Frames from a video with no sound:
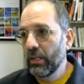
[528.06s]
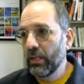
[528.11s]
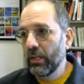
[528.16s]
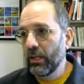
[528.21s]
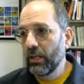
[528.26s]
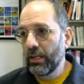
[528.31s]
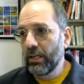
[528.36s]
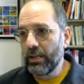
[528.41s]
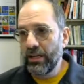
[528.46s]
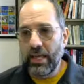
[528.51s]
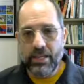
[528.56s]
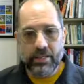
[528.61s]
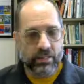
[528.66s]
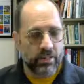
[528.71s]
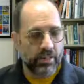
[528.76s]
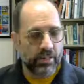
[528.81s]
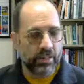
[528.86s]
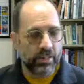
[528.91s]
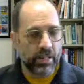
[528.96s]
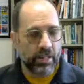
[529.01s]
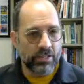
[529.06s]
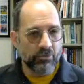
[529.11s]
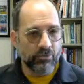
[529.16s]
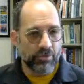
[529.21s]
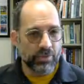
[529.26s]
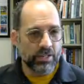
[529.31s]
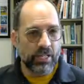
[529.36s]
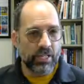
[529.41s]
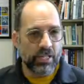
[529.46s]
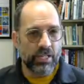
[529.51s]
it
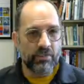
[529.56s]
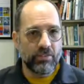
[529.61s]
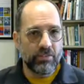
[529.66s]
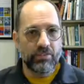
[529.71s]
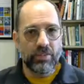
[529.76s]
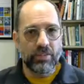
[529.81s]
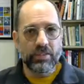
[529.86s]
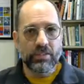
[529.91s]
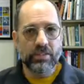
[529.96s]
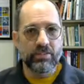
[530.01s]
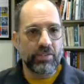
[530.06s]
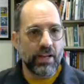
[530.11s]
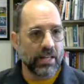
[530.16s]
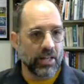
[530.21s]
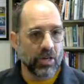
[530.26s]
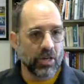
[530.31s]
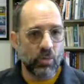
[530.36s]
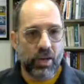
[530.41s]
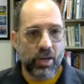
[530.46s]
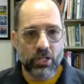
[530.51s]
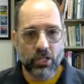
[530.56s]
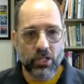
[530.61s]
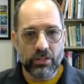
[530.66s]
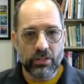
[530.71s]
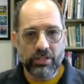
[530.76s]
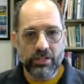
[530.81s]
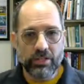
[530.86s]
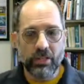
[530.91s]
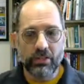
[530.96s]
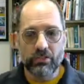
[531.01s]
has received this
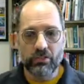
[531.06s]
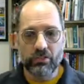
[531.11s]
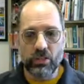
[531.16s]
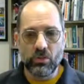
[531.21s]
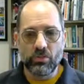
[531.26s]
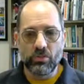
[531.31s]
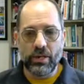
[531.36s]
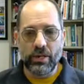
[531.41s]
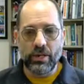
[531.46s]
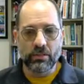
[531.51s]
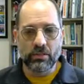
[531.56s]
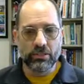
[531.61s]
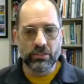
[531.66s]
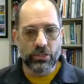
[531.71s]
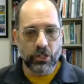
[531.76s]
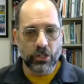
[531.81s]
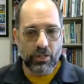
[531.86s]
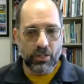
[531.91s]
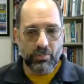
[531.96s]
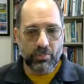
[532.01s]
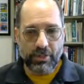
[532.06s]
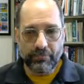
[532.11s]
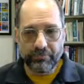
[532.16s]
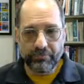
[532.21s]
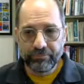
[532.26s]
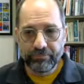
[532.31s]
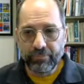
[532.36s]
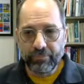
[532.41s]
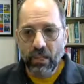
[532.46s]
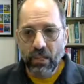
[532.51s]
evaluation that tells you that it's
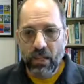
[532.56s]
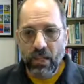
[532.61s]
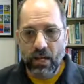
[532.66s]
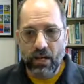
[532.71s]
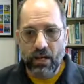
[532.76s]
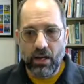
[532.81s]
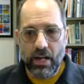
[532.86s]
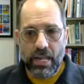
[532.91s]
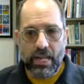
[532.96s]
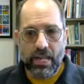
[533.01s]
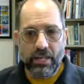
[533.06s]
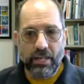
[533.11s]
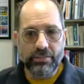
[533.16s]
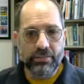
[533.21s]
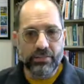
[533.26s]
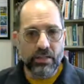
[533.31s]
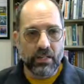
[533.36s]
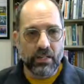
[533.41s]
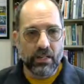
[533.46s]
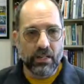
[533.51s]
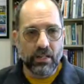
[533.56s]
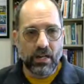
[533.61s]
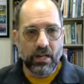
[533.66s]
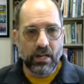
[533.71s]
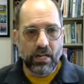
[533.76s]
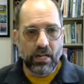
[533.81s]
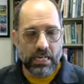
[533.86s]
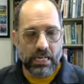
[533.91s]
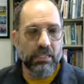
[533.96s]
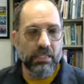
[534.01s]
legitimate, and
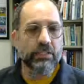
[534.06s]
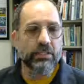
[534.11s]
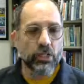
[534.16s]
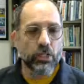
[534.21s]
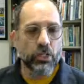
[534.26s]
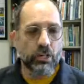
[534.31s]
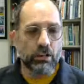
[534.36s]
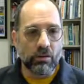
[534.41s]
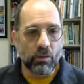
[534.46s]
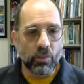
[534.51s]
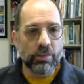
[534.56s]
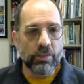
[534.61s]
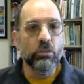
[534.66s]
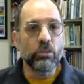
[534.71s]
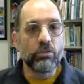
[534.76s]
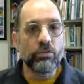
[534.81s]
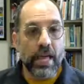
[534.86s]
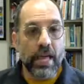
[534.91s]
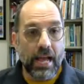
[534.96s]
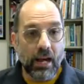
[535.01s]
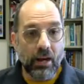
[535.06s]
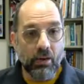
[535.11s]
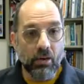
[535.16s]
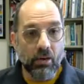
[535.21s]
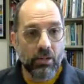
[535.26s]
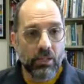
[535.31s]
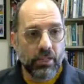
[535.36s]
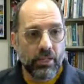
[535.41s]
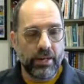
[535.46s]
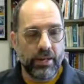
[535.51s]
I'd like to share it with you
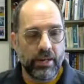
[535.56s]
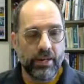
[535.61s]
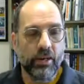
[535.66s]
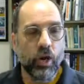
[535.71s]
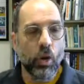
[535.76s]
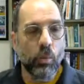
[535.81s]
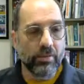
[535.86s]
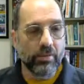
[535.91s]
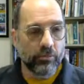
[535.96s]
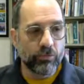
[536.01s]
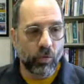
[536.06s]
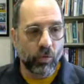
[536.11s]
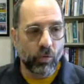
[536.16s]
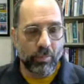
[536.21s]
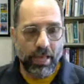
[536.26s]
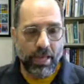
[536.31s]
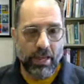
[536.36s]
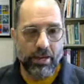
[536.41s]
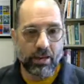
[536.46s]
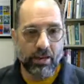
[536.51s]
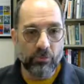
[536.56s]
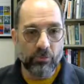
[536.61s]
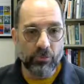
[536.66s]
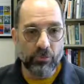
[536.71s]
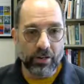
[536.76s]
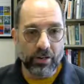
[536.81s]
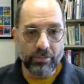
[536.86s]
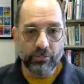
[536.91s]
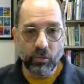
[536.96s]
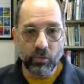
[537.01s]
now in an open format, in a
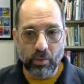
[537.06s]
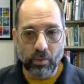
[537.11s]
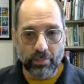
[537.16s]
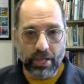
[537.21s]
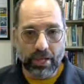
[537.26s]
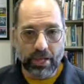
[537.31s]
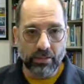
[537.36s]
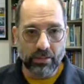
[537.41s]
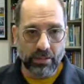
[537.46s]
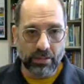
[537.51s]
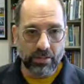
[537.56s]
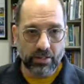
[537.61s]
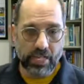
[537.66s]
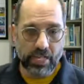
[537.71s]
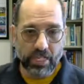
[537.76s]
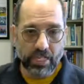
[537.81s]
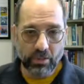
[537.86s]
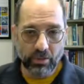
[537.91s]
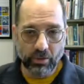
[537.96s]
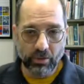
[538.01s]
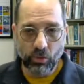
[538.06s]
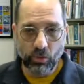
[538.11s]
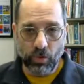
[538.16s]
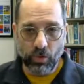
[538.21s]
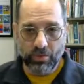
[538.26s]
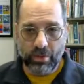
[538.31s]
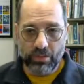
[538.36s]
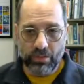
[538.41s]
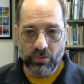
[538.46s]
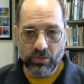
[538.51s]
free format, an accessible
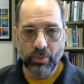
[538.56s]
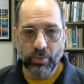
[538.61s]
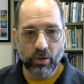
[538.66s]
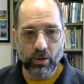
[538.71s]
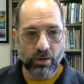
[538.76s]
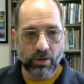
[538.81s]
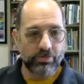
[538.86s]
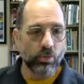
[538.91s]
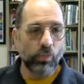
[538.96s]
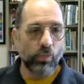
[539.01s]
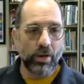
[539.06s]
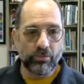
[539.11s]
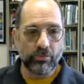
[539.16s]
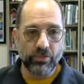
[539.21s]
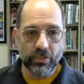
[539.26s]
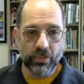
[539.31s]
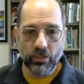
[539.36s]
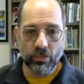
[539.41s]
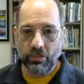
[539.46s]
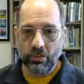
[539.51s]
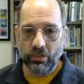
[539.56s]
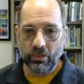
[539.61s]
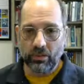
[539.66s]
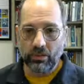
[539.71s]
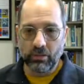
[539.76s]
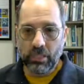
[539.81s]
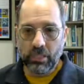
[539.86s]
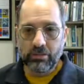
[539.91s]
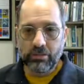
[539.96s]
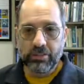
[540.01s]
format, so we don't have to wait for the
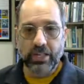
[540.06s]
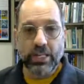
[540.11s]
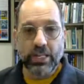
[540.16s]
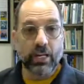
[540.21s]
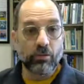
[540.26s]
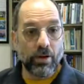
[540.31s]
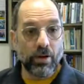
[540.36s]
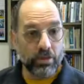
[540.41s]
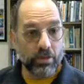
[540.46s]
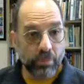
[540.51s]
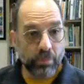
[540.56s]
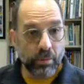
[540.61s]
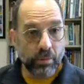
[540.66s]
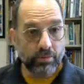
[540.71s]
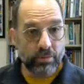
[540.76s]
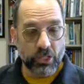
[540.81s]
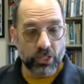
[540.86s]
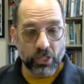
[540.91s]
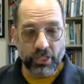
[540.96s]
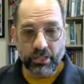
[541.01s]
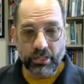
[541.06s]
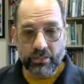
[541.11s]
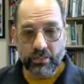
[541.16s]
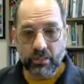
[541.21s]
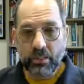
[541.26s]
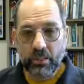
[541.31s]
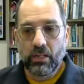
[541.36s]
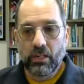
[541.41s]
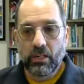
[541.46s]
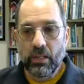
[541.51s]
journal to get around to publishing
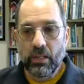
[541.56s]
it